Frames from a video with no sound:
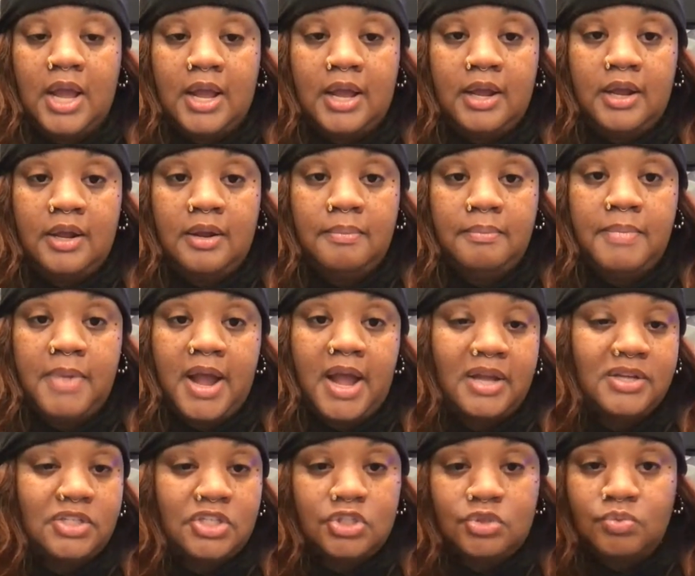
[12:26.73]

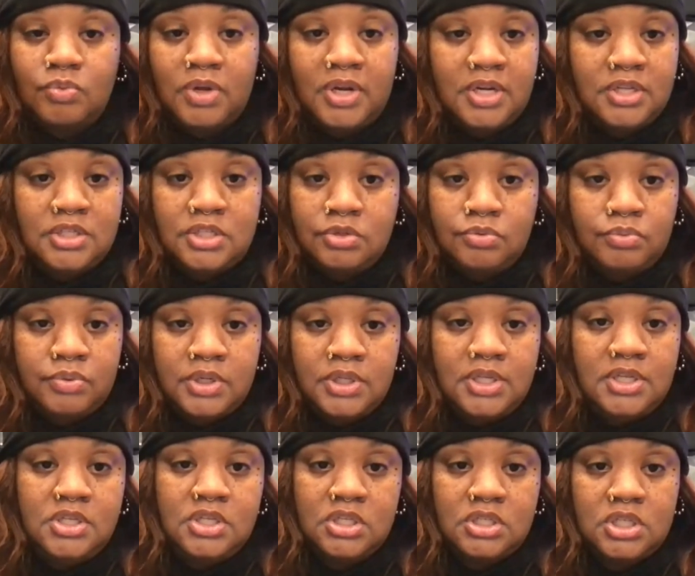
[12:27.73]
I just wanted to
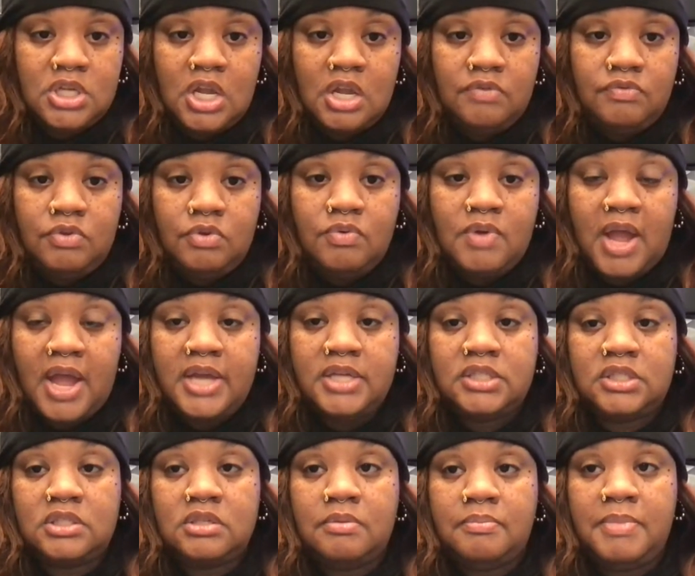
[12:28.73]
really just give you
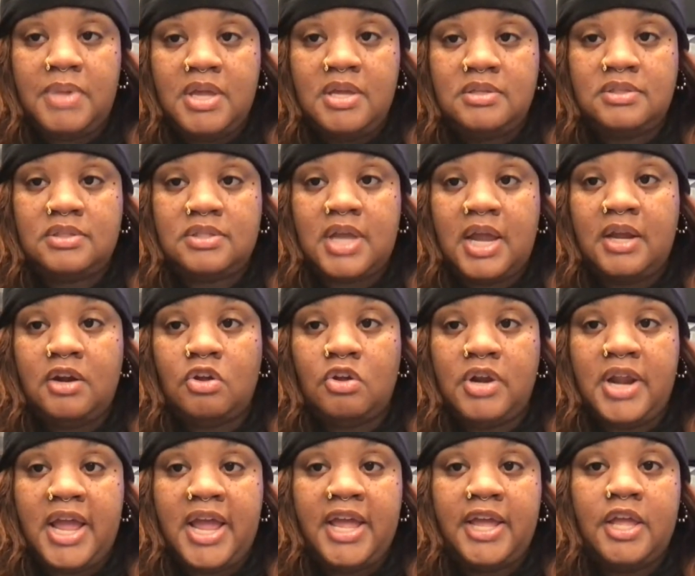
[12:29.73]
guys some insight
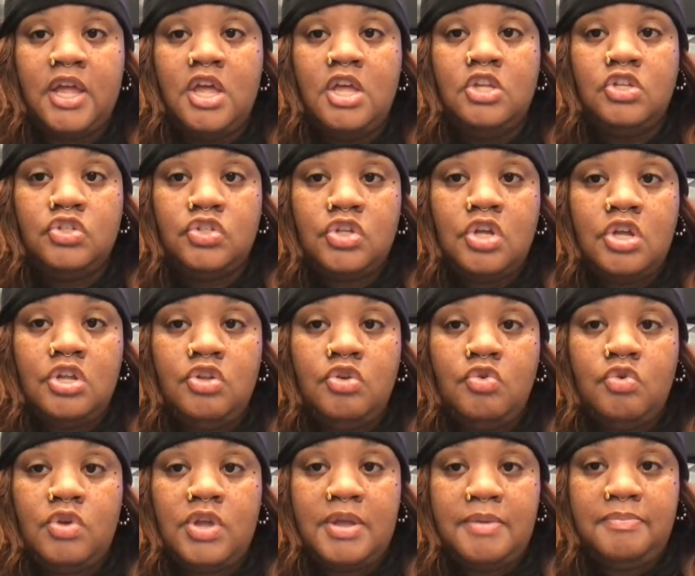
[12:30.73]
on that, so
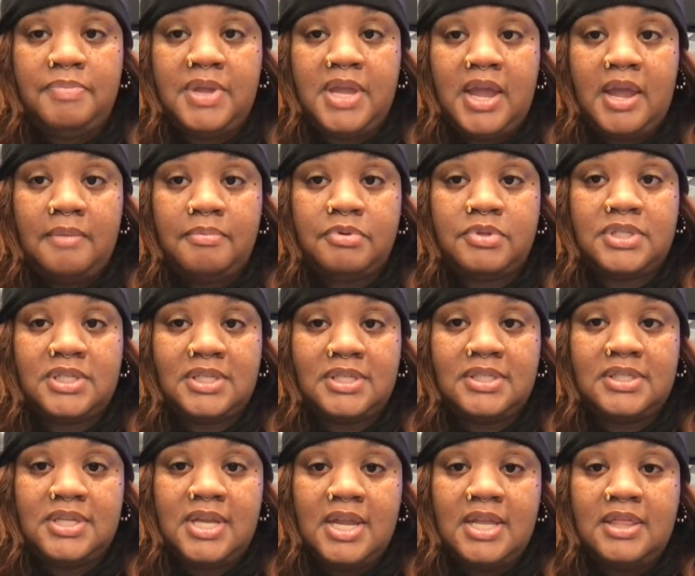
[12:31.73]
you can be able to
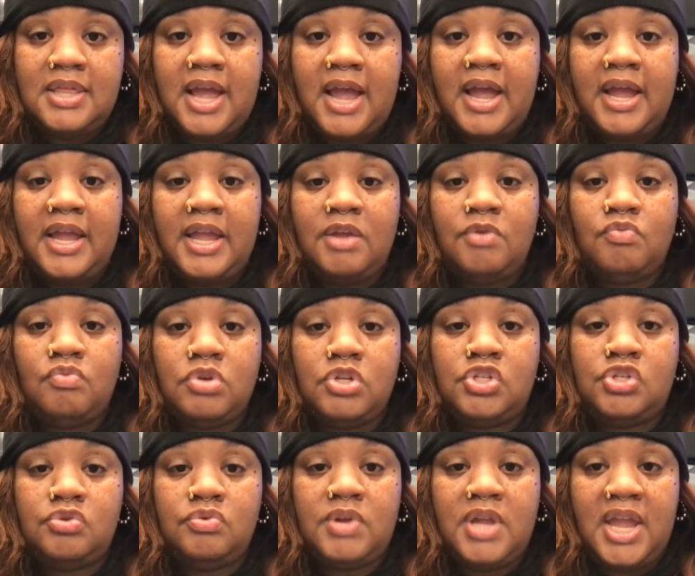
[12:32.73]
see that and
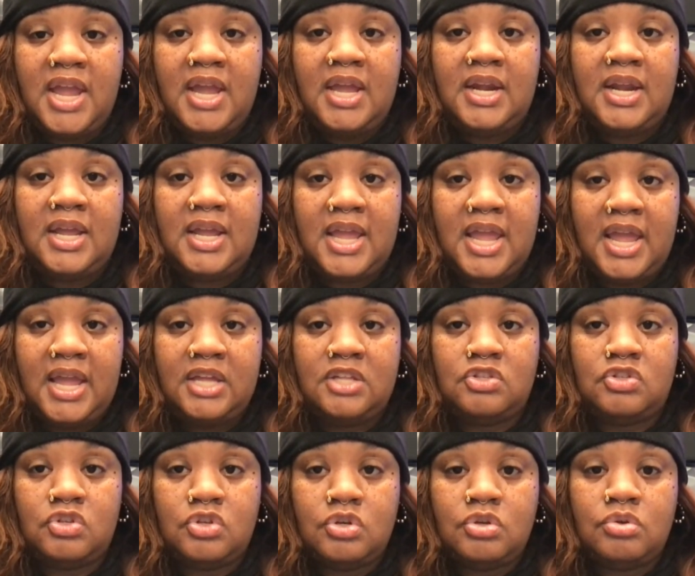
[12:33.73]
what you can and
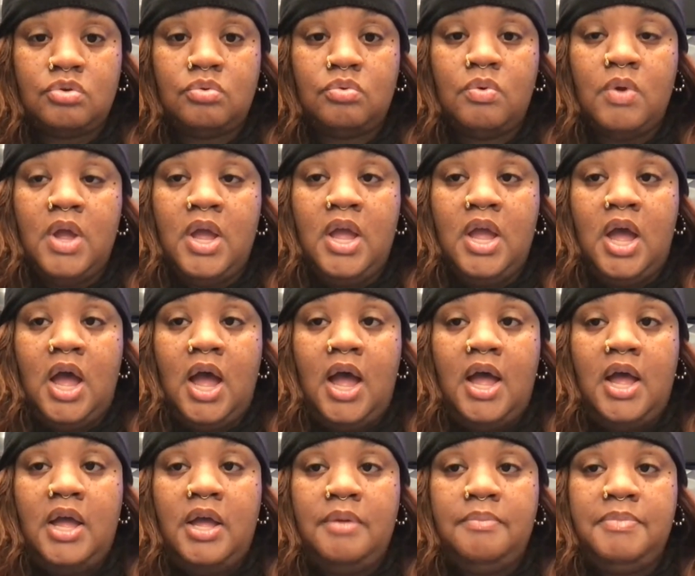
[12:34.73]
can't do.
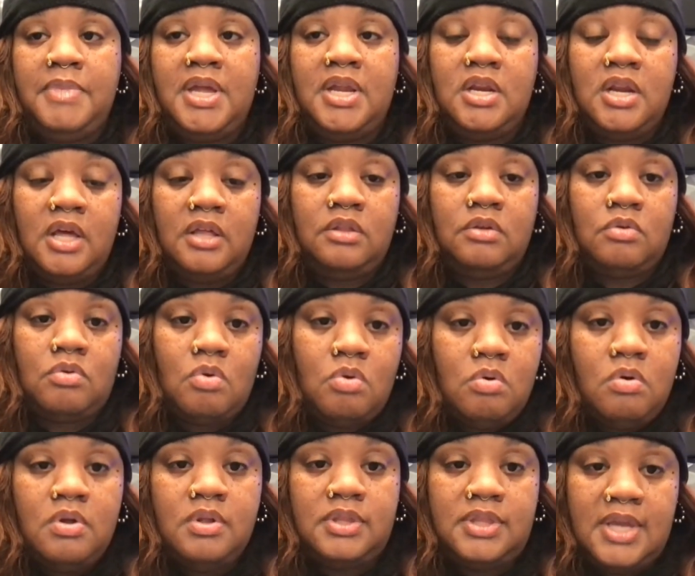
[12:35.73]
Another
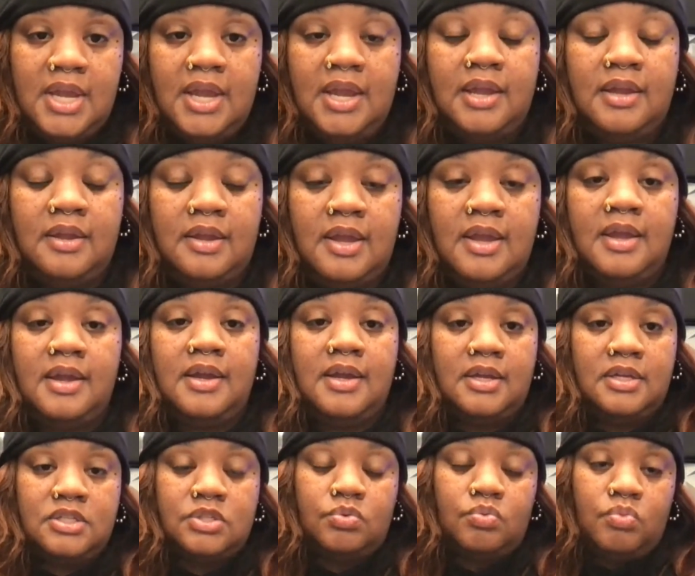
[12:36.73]
cool thing
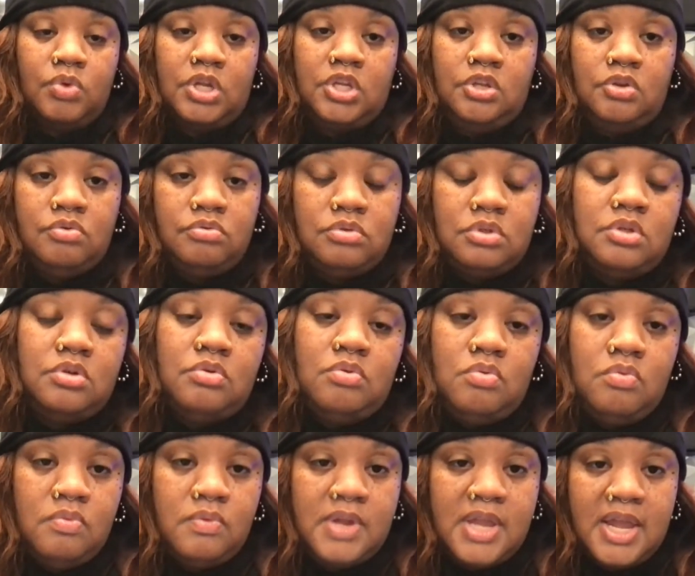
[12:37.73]
is when you
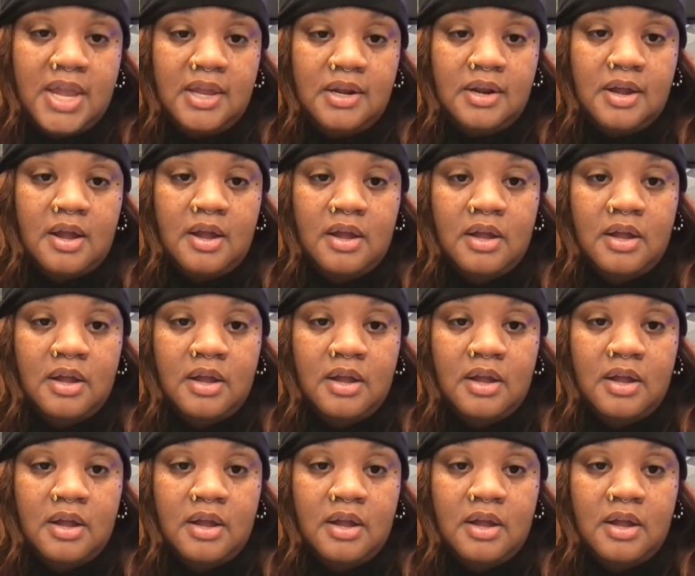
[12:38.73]
do get